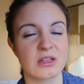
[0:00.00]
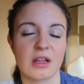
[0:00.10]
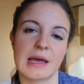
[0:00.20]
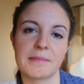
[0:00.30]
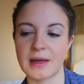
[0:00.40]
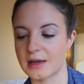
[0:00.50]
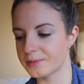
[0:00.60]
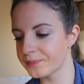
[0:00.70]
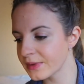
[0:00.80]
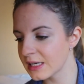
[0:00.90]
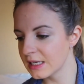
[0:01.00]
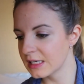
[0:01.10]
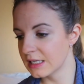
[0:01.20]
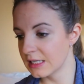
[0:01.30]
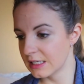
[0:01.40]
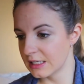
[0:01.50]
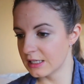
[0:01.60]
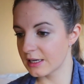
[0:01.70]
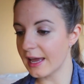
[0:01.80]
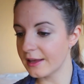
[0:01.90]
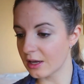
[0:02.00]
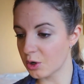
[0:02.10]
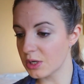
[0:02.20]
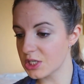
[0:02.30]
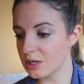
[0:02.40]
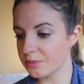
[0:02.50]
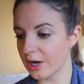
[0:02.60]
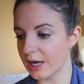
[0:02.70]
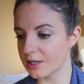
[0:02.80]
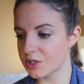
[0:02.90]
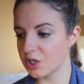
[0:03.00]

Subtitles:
it's not that bad. Okay, then question number 8.